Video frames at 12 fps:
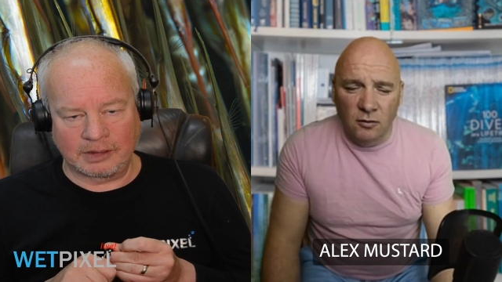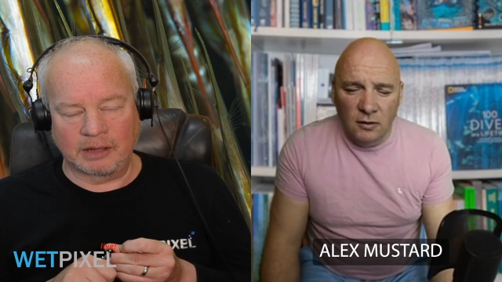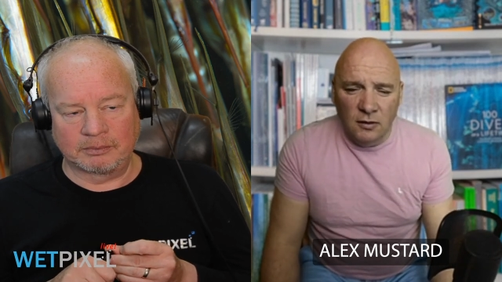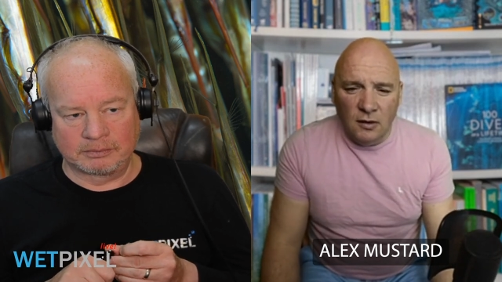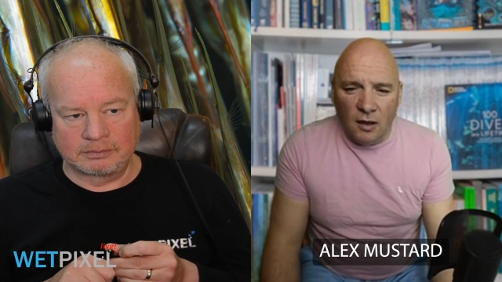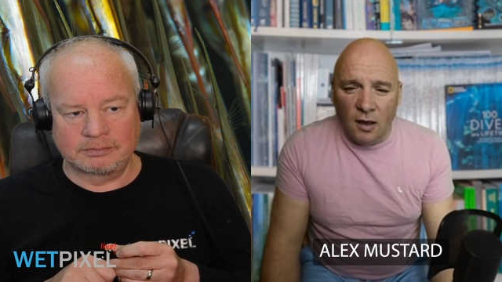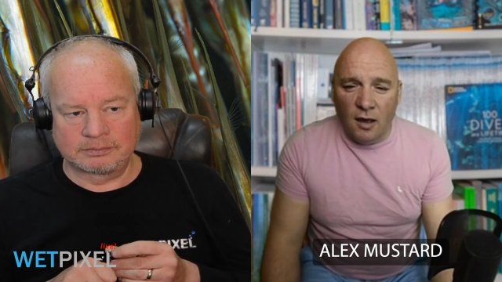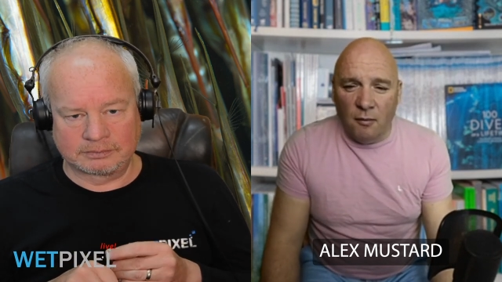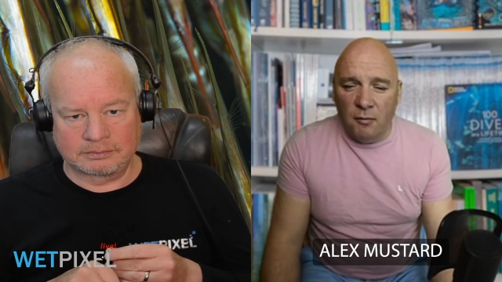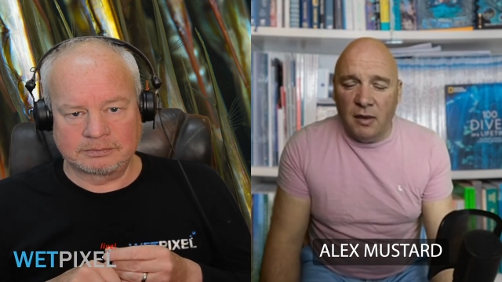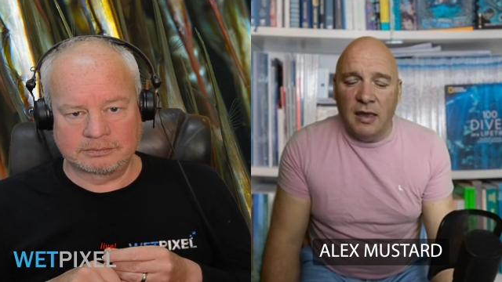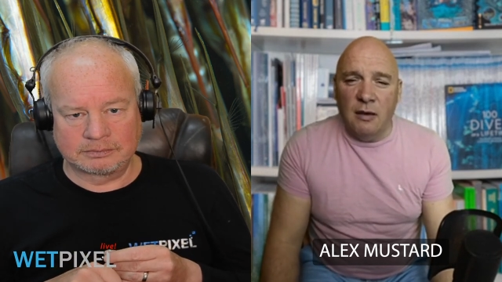Speaker 1: Yeah.
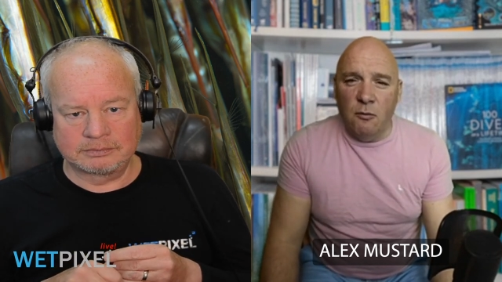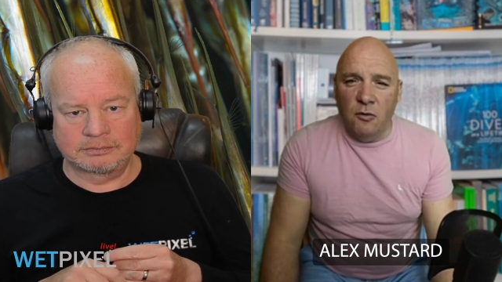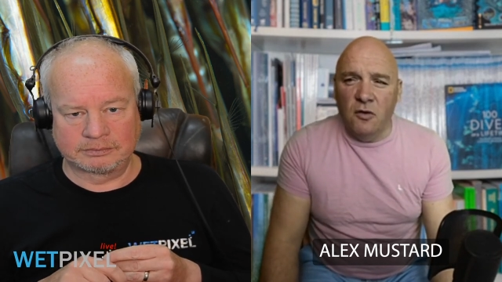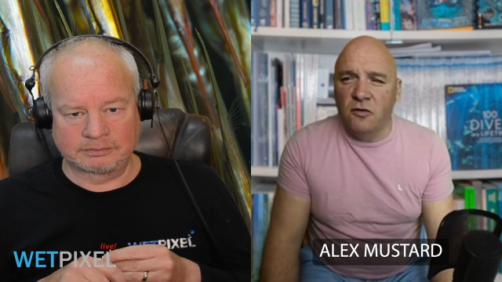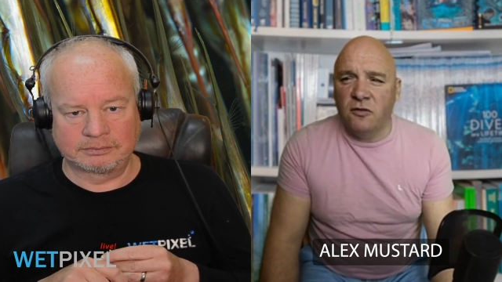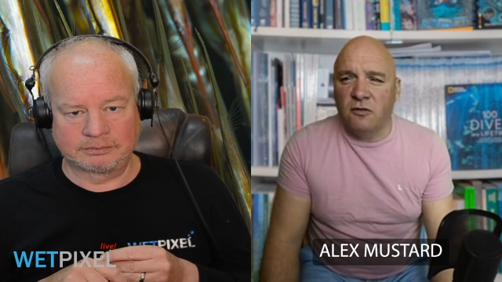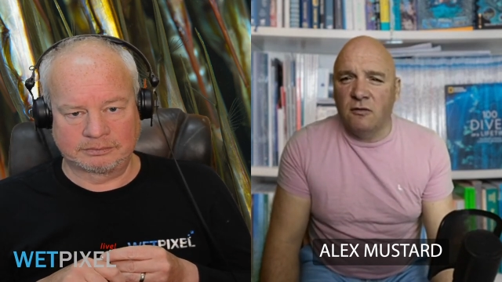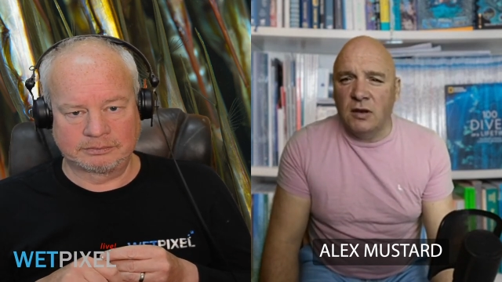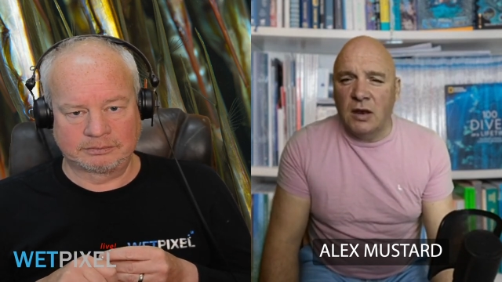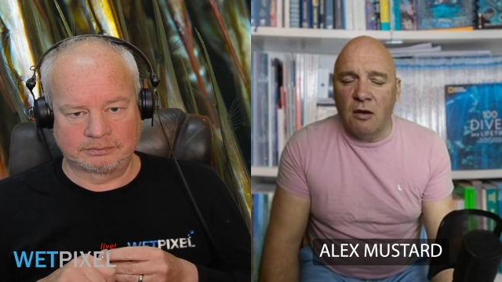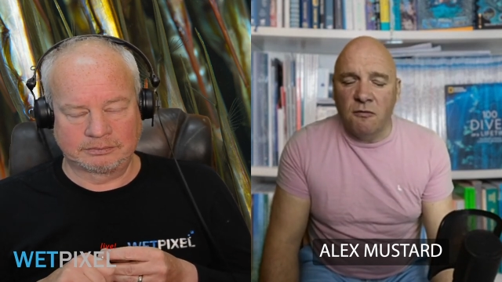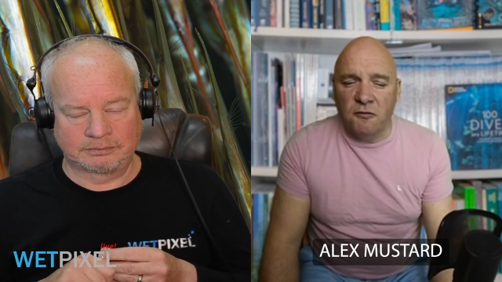Um, it was you know